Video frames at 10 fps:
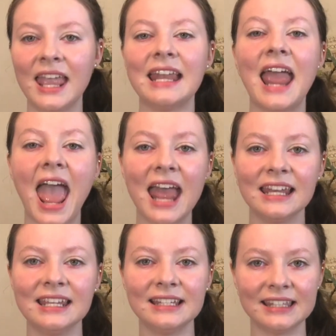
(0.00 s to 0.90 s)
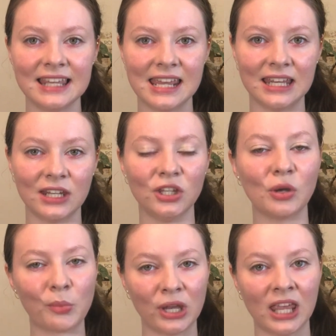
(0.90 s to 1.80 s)
in any scene you're
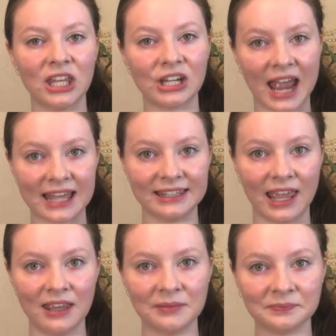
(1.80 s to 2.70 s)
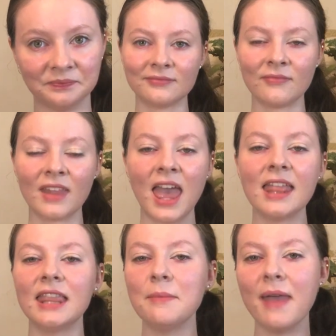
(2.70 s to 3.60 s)
putting in your essay.
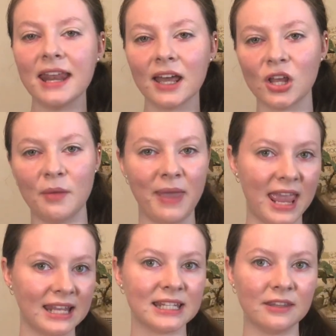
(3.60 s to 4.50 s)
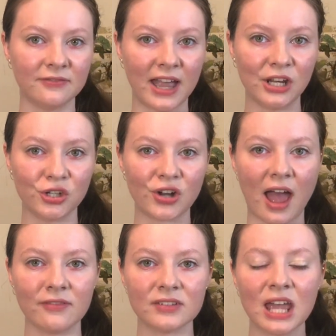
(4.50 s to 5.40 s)
They may not all make it to the final
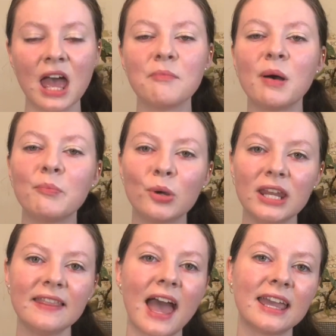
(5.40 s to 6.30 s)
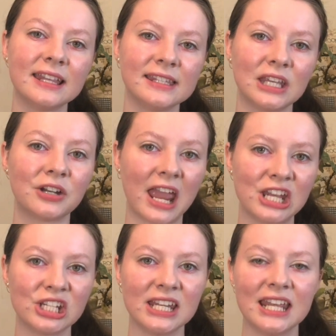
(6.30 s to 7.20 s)
draft, but putting that
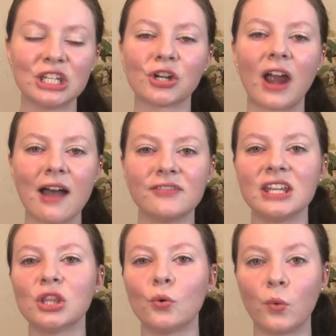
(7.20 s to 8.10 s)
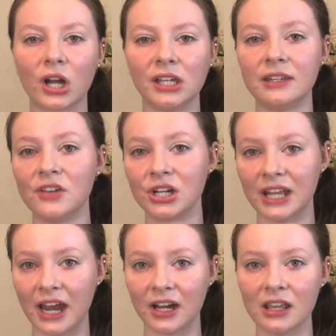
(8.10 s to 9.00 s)
consideration into crafting the world of your
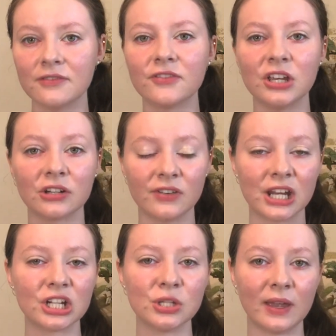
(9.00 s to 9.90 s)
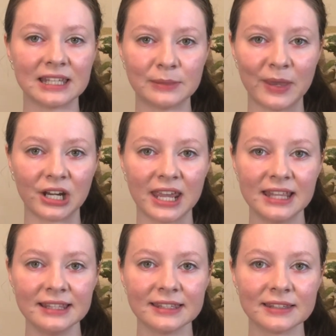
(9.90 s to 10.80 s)
narrative for your reader to
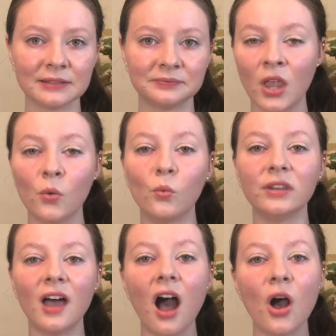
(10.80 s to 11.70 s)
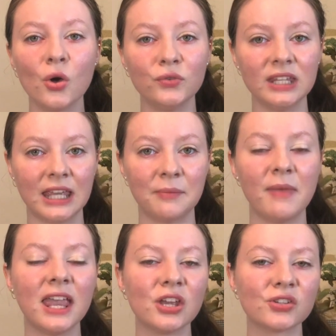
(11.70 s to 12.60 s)
experience will not only
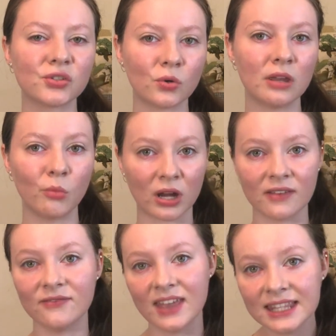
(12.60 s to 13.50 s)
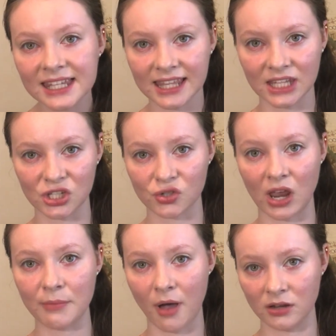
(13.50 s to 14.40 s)
make your story more convincing than a
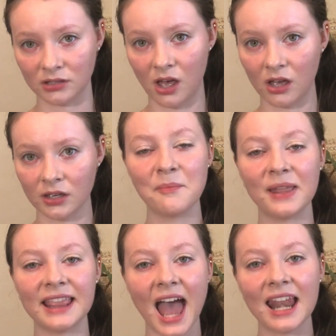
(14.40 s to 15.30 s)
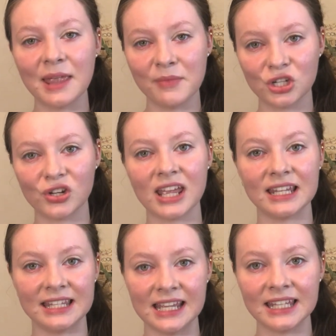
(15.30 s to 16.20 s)
straight monologue, but that imagery and
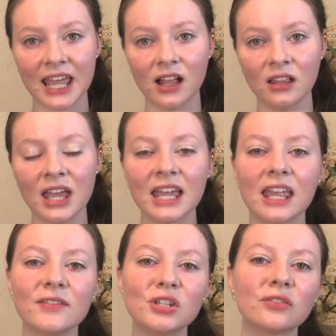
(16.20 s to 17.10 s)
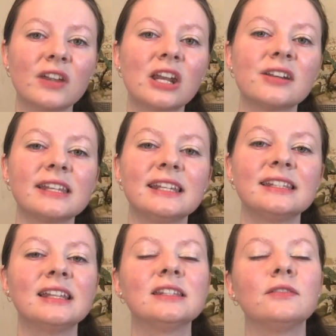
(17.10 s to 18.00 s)
detail gives your readers a
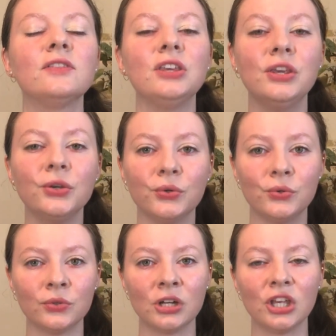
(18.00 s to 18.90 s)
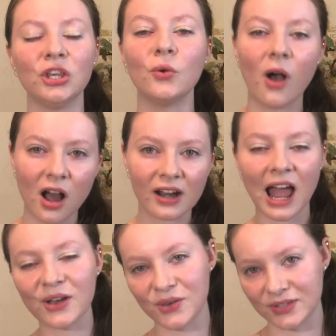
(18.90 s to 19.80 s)
sense of you. You are
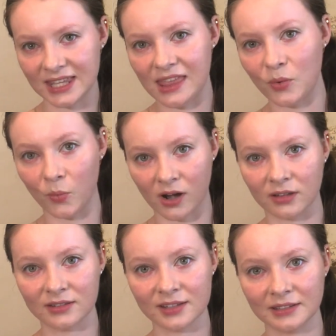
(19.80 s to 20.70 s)
how you see the world.